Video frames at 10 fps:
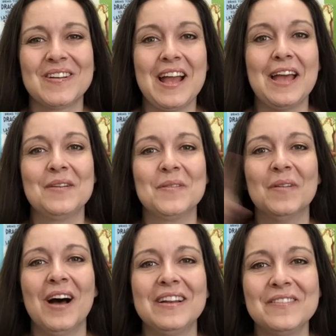and
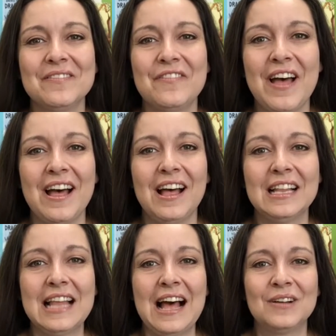one
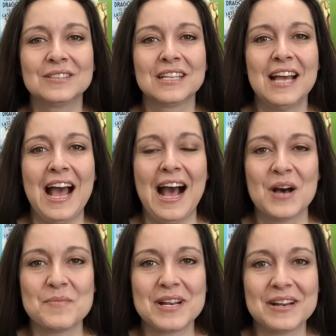fell out. How
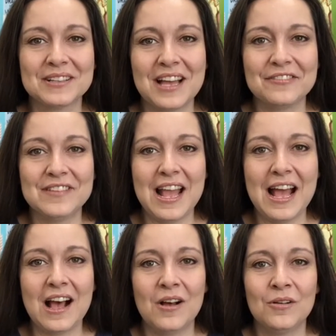many are left
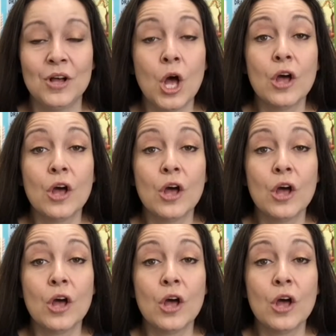now?